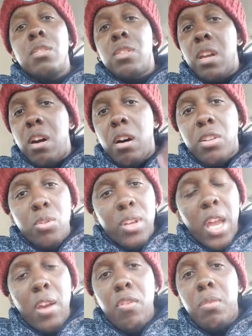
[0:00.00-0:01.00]
It also
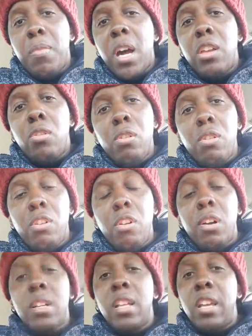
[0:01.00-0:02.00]
came with my
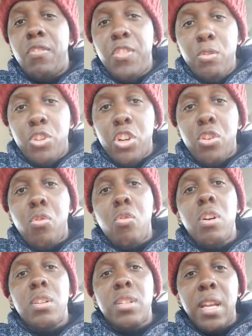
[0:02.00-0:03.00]
Your Clean Future
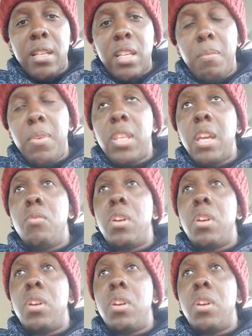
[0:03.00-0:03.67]
course and that type of thing.